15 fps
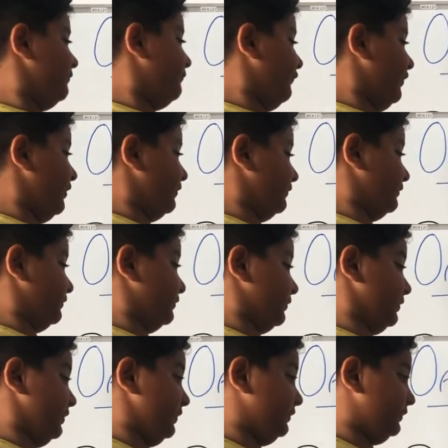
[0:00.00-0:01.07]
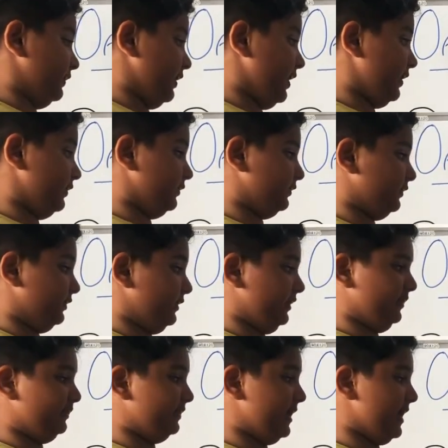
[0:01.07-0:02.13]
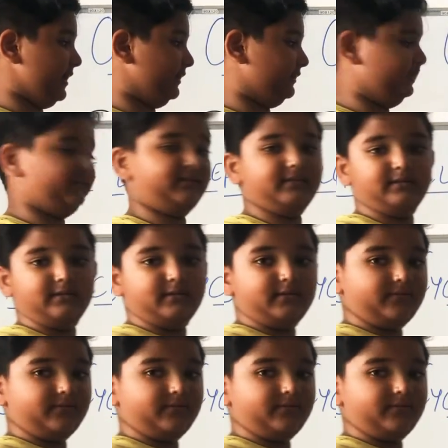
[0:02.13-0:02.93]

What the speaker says: first it has these legs,